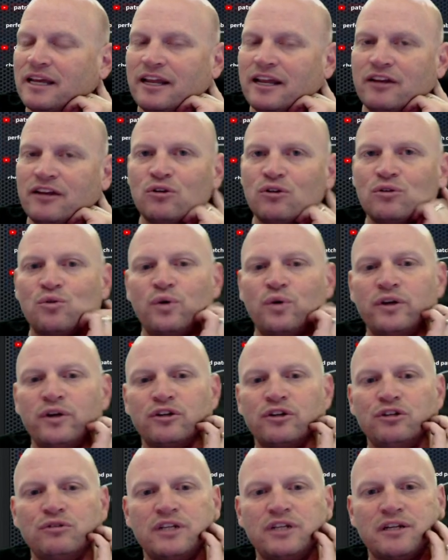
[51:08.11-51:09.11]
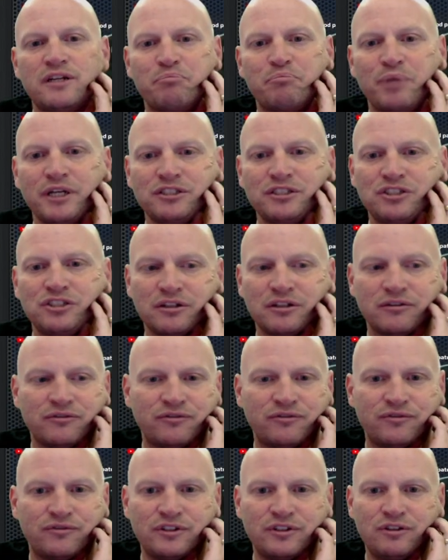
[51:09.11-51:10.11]
And I know Quindor, you did a bunch
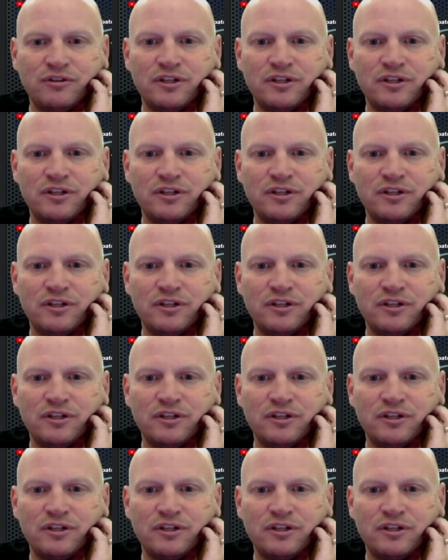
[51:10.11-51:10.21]
of